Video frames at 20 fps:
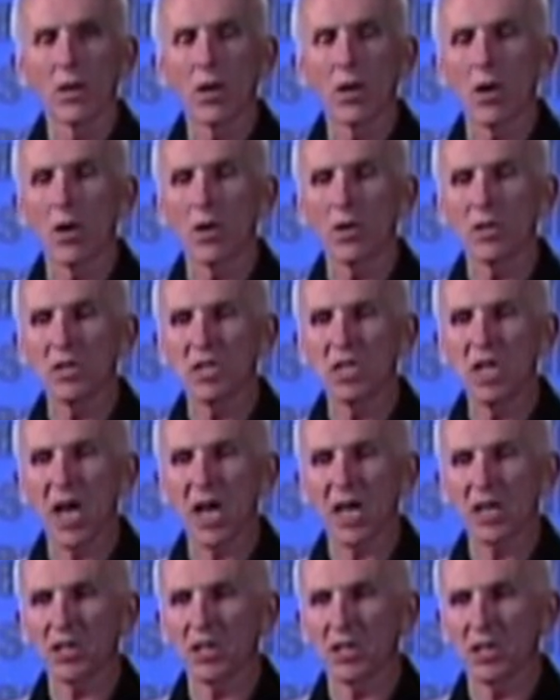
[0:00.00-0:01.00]
called
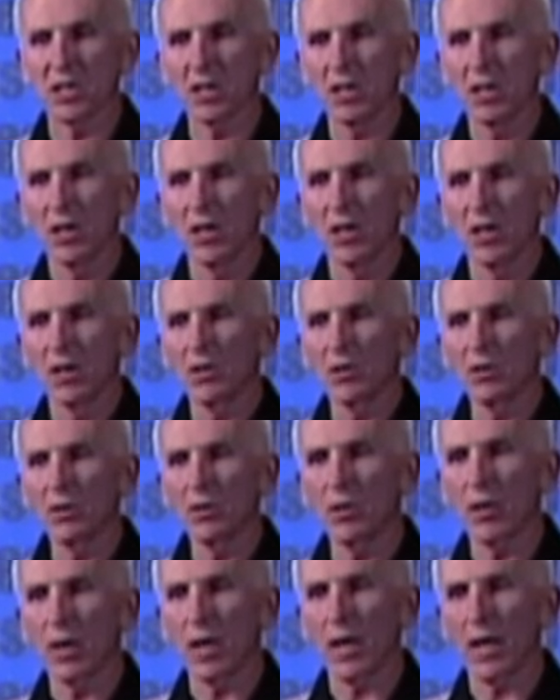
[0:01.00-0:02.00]
DEXA,
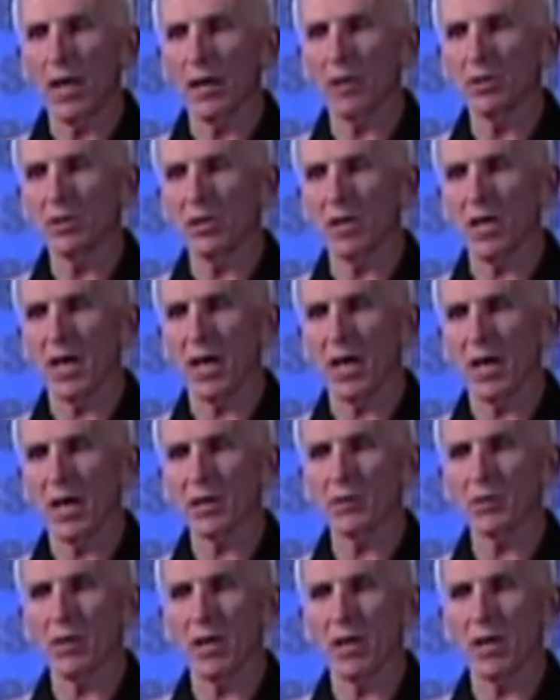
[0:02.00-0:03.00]
Dual Energy
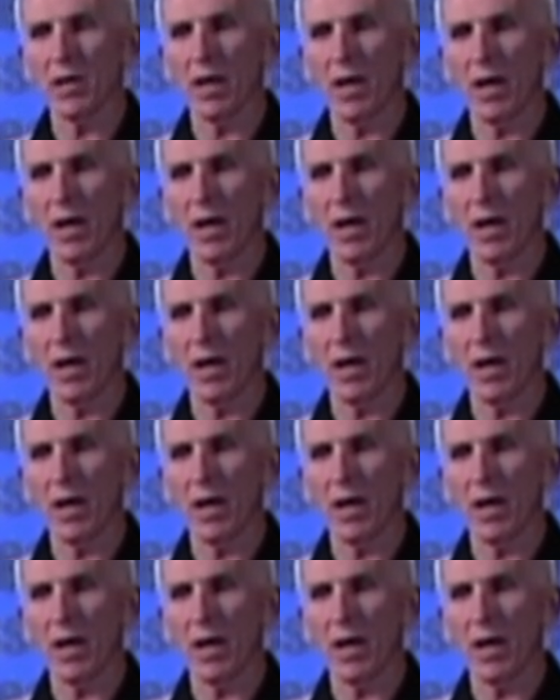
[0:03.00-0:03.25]
X-ray